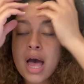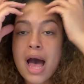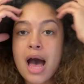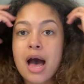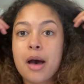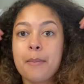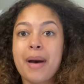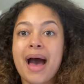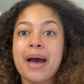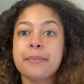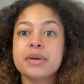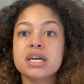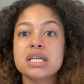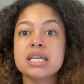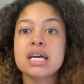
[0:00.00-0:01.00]

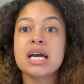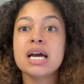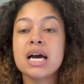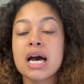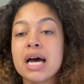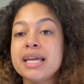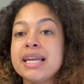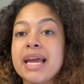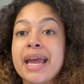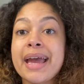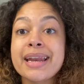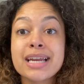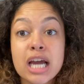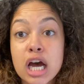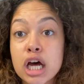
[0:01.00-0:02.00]
I'm going to cut
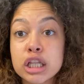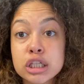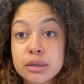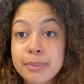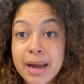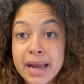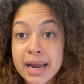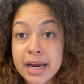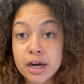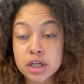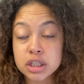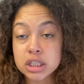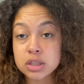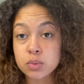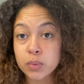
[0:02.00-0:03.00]
and color my hair
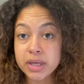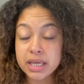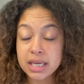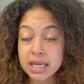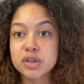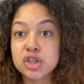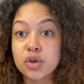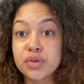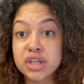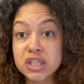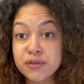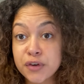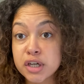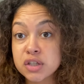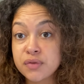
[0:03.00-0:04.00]
this weekend. So
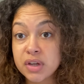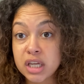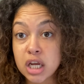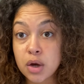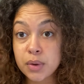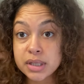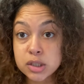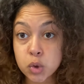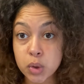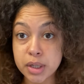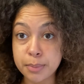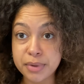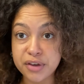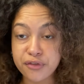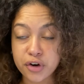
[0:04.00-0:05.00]
this first video is going
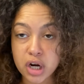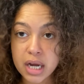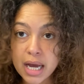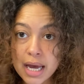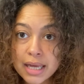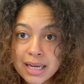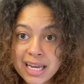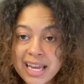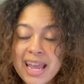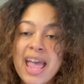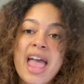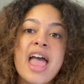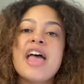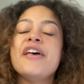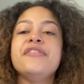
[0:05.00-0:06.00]
to be for cutting,
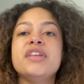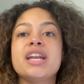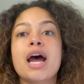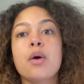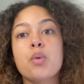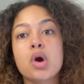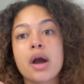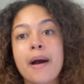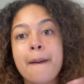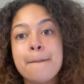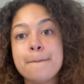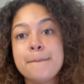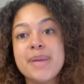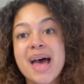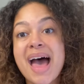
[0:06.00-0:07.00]
and then I will
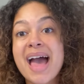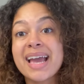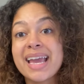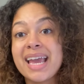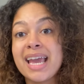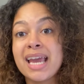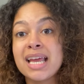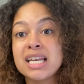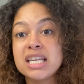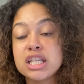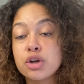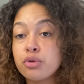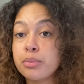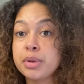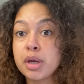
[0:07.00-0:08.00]
come back and
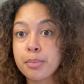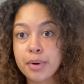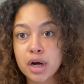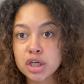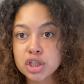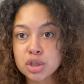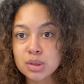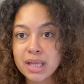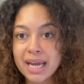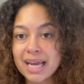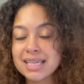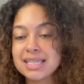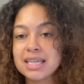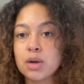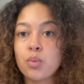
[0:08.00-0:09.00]
there will be a part two, like I
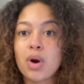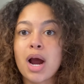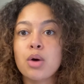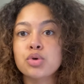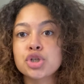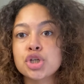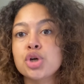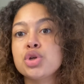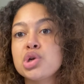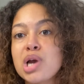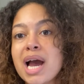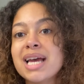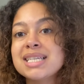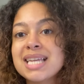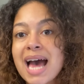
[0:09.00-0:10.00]
said, where I will show you
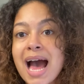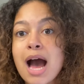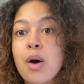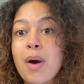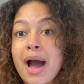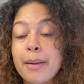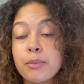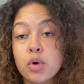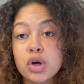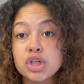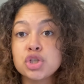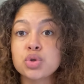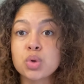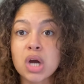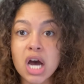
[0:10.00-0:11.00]
guys how I'm going
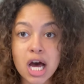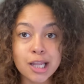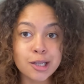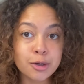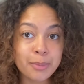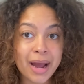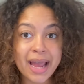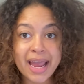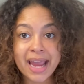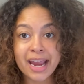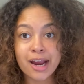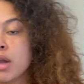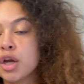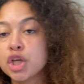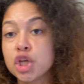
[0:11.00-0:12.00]
to color my
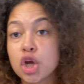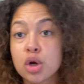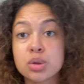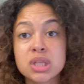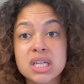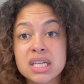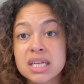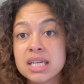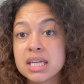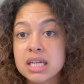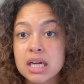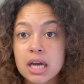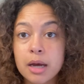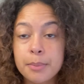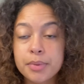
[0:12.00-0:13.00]
hair. You're only going to need
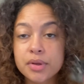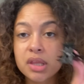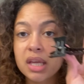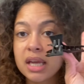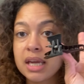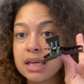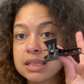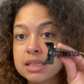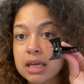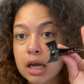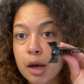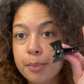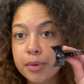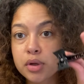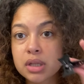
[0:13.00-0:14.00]
a couple things, a
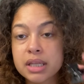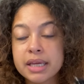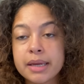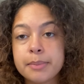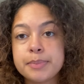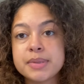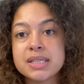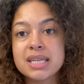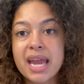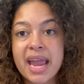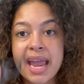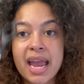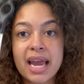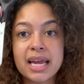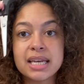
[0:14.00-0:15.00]
couple clips,
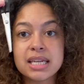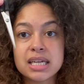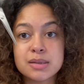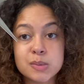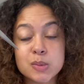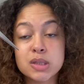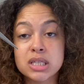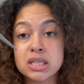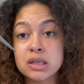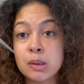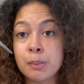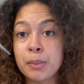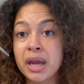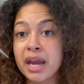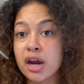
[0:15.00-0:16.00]
and
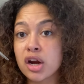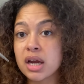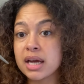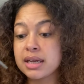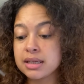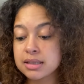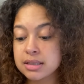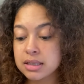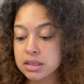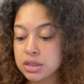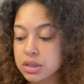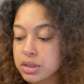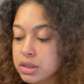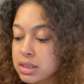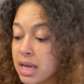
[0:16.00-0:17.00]
some hair cutting
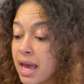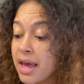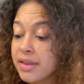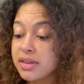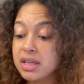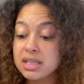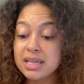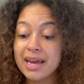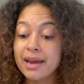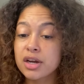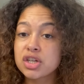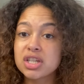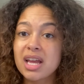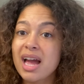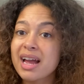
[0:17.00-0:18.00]
scissors. These
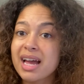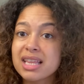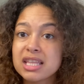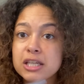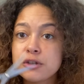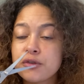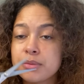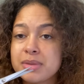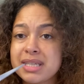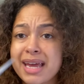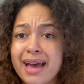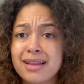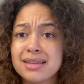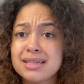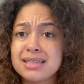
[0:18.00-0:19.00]
actually, I got these from
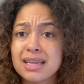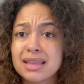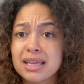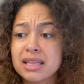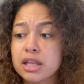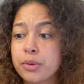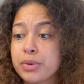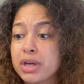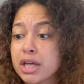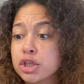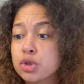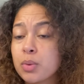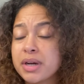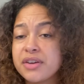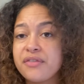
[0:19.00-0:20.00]
Sally's. I think they were like
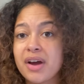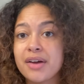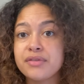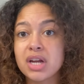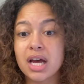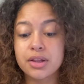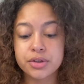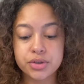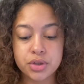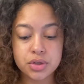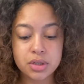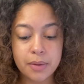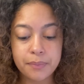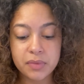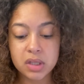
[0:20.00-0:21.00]
$25 or
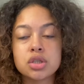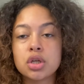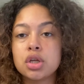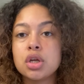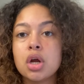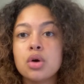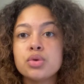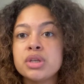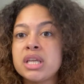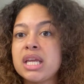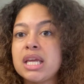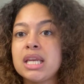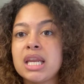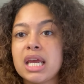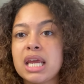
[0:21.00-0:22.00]
something. you don't
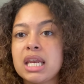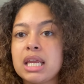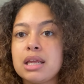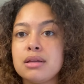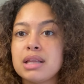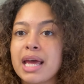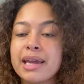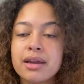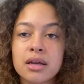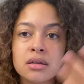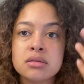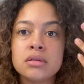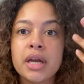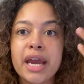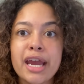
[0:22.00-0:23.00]
need any like
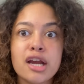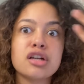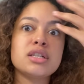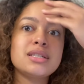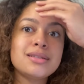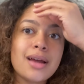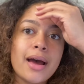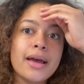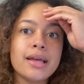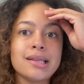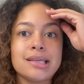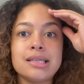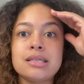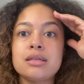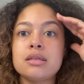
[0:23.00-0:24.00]

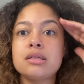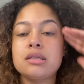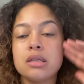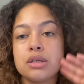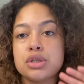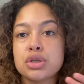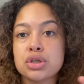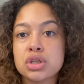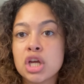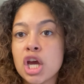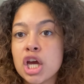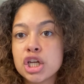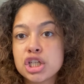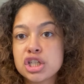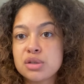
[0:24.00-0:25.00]
hairstylist scissors.
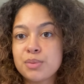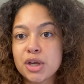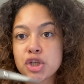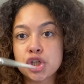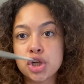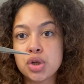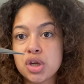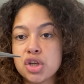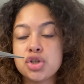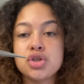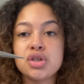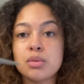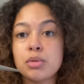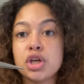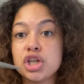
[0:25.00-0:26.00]
Just make sure you get you
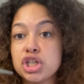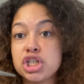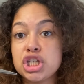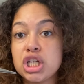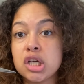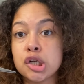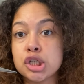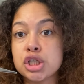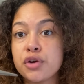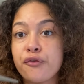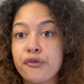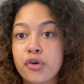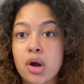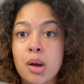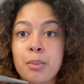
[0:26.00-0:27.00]
some good shears
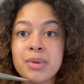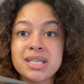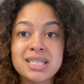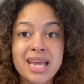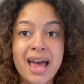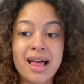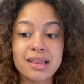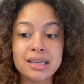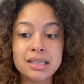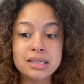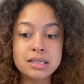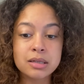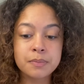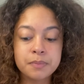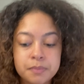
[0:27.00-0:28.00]
from
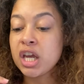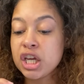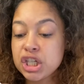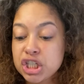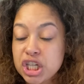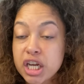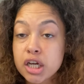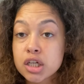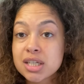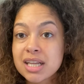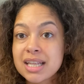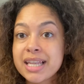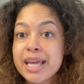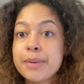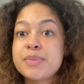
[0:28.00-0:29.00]
Sally's. Shears,
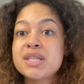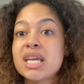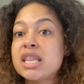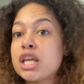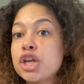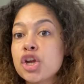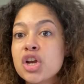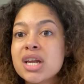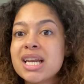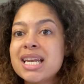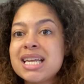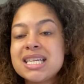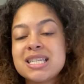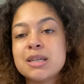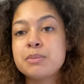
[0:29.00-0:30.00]
clips, and then you're gonna
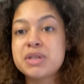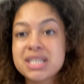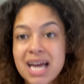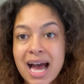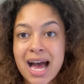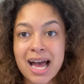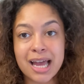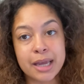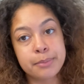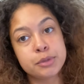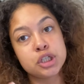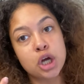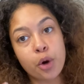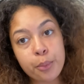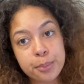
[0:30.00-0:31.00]
need some time.
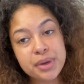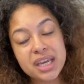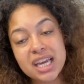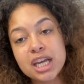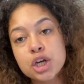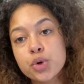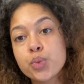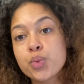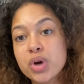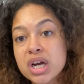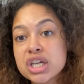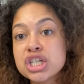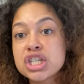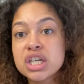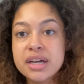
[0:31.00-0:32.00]
Don't be in a
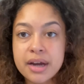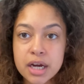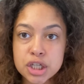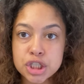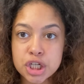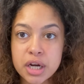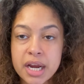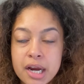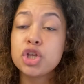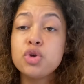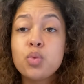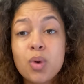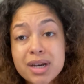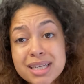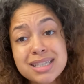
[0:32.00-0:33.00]
rush to cut your hair. You
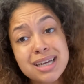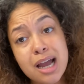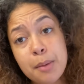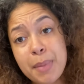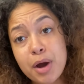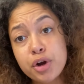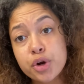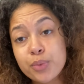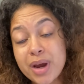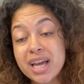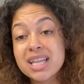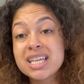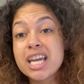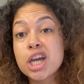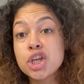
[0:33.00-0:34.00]
want it to come out
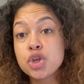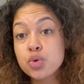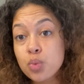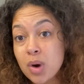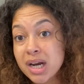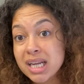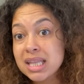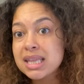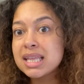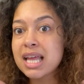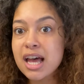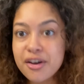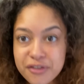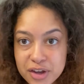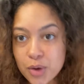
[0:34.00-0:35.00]
correctly and you want to
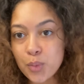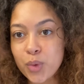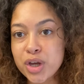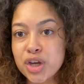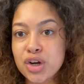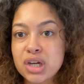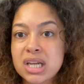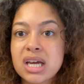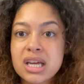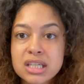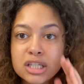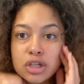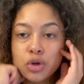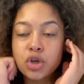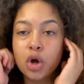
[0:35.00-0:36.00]
love it when you're done.
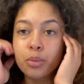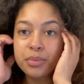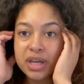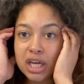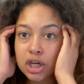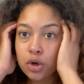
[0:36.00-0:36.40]
So don't be in a